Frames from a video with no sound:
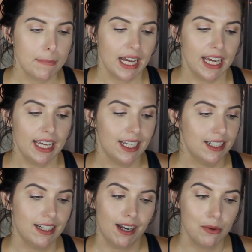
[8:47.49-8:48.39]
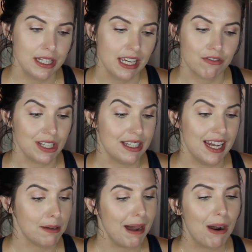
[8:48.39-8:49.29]
But I would say for the
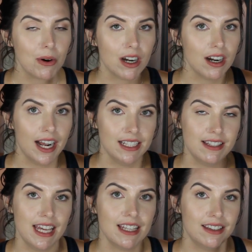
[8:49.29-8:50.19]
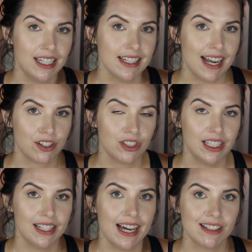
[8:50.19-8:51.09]
staying power, I'd say that these
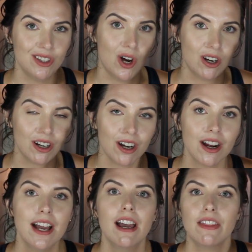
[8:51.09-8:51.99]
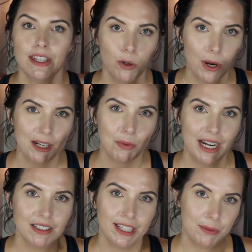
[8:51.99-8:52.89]
actually last longer than the Wet n
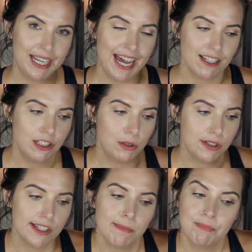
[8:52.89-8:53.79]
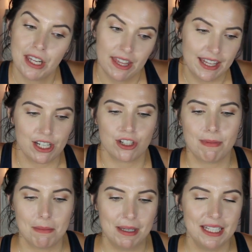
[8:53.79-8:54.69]
Wild Liquid Catsuits that's just
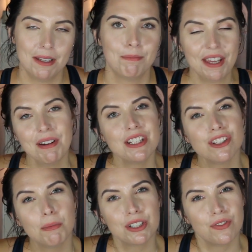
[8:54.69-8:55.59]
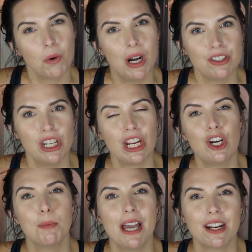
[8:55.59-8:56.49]
my opinion. Thank you guys so much for watching. I
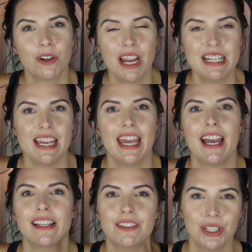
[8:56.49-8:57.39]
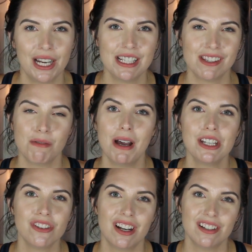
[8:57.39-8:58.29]
hope you had a great day. I love you guys so
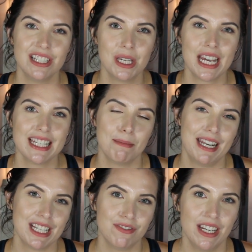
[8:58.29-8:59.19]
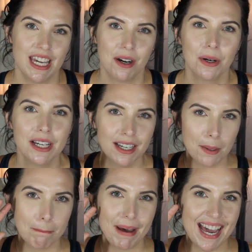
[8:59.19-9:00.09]
much and I'll see you guys in my next video.
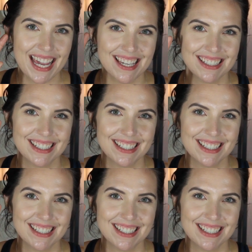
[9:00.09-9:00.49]
Bye.